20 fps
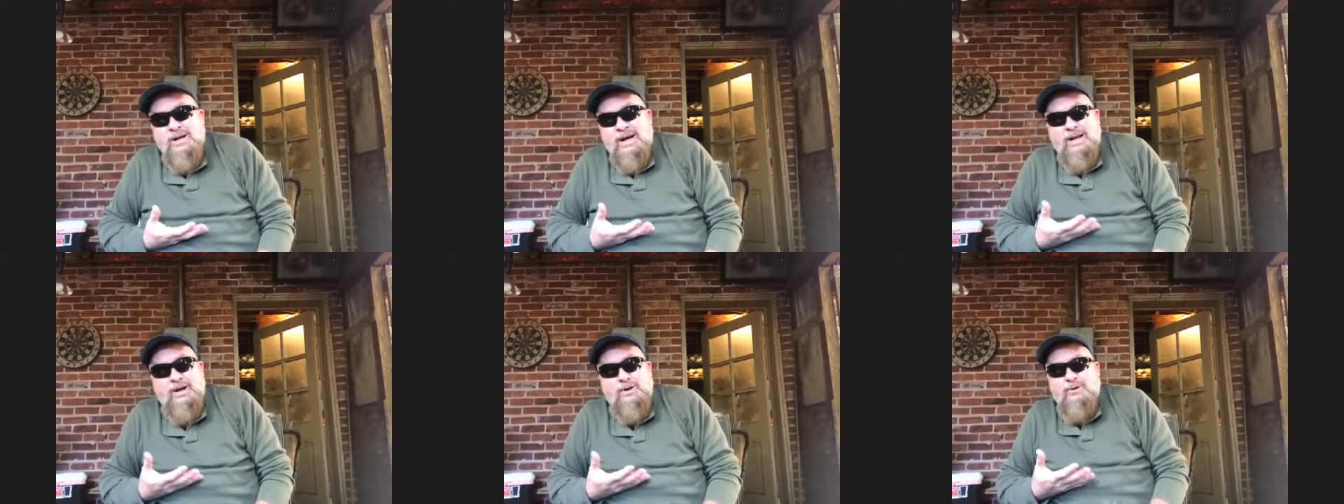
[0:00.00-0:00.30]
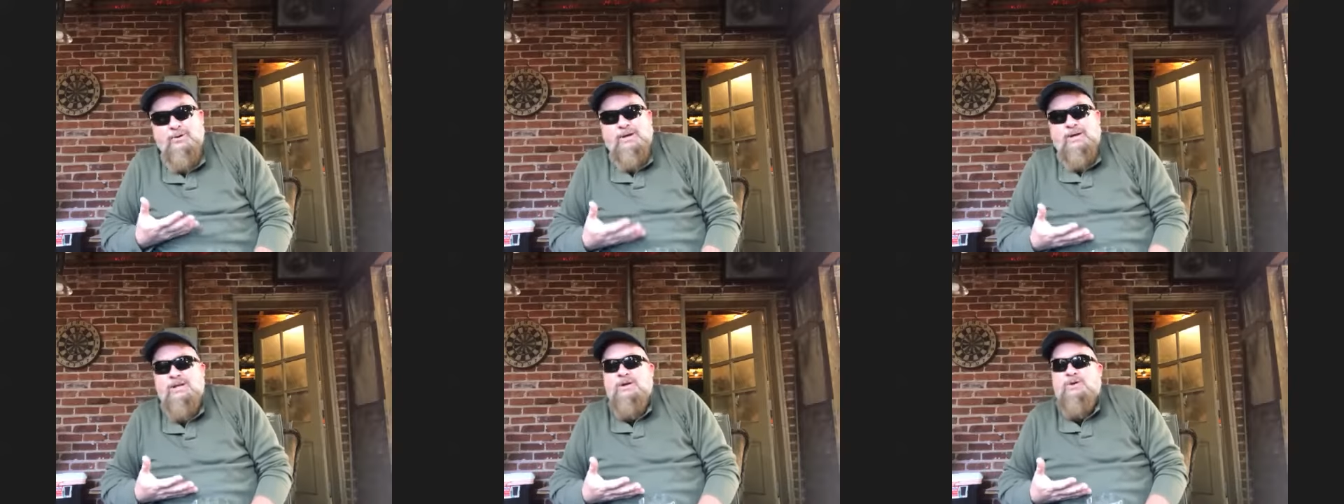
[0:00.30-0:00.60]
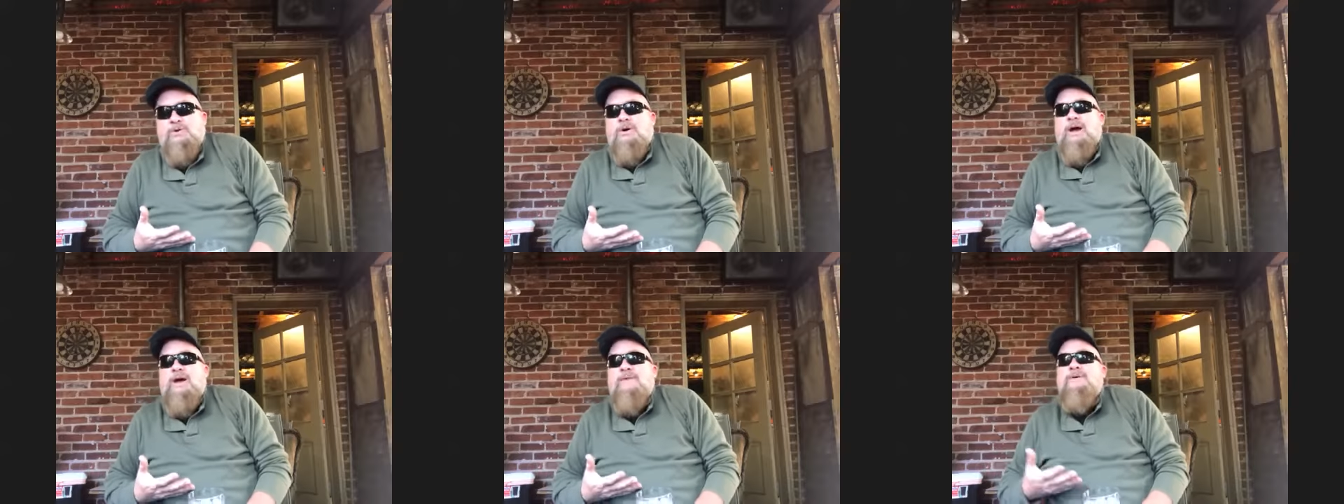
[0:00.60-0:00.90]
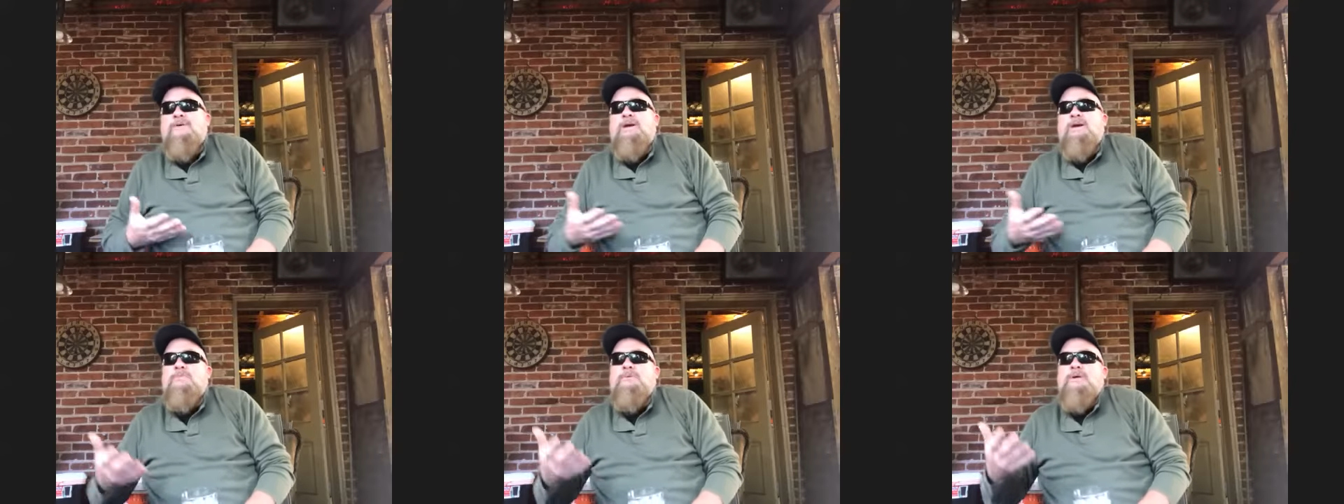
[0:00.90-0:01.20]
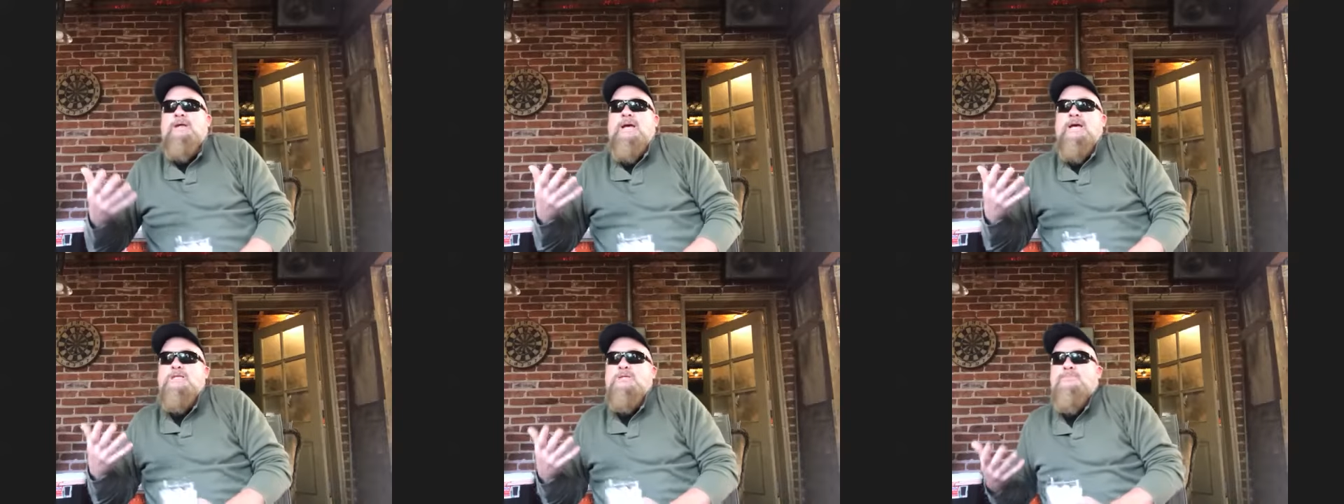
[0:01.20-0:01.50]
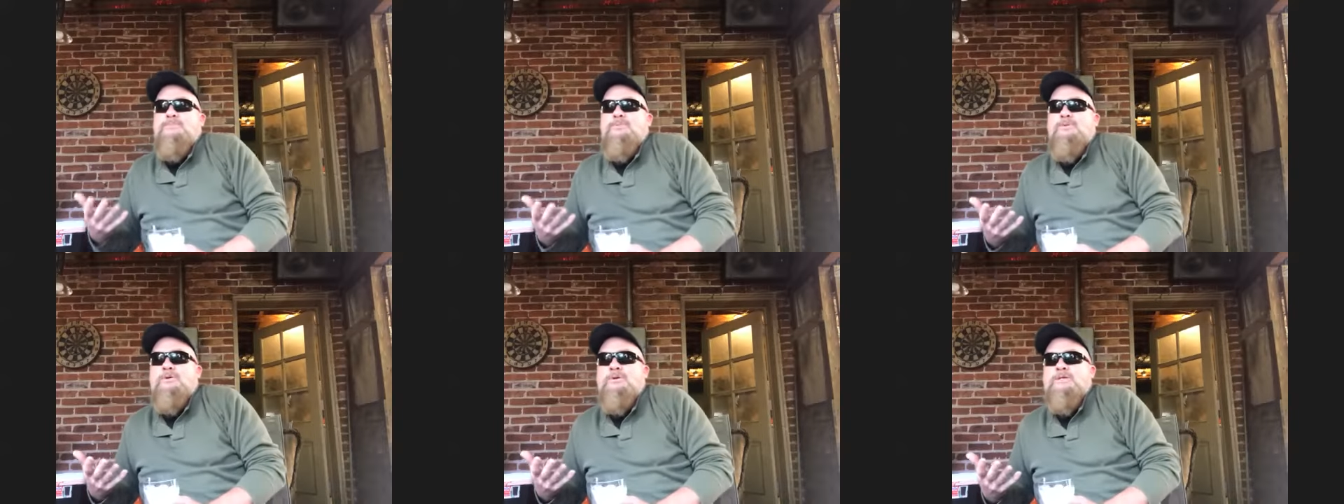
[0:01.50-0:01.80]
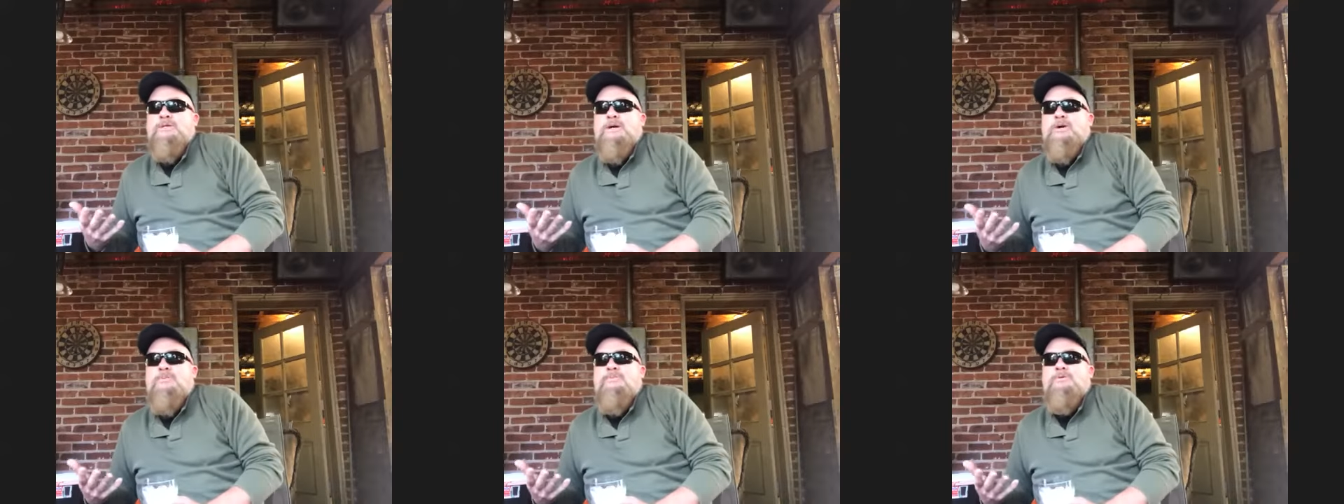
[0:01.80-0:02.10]
I know we're getting graphic here, but he has to pull
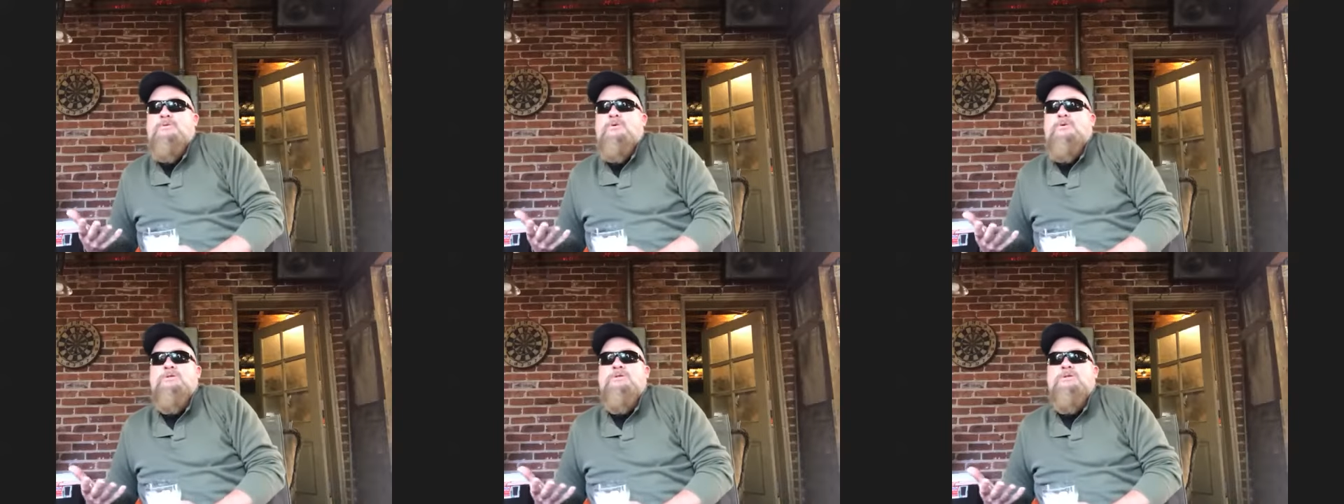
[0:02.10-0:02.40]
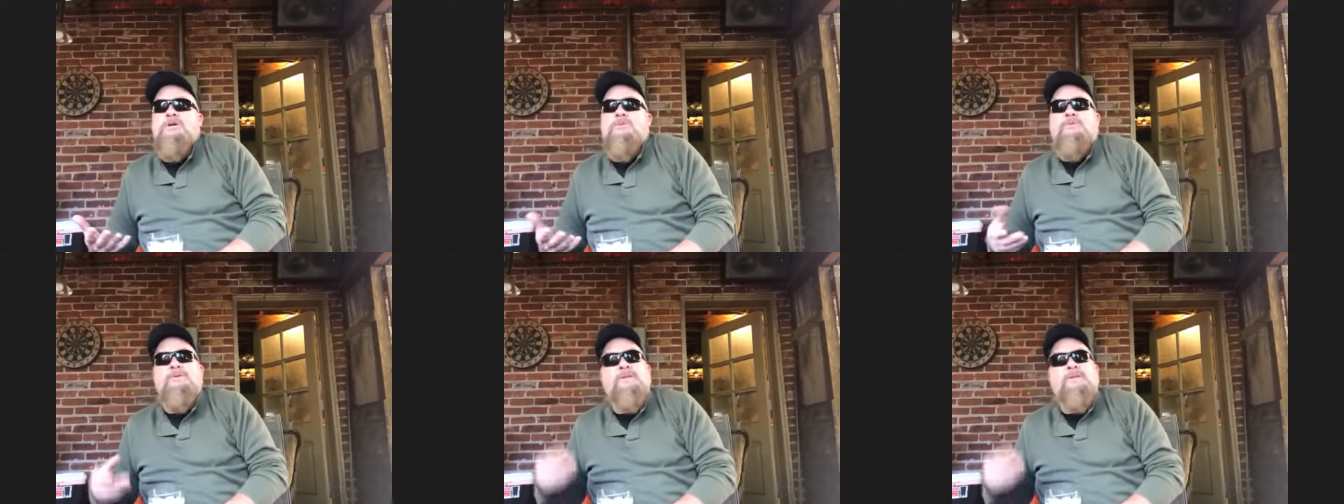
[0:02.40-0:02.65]
his upper torso.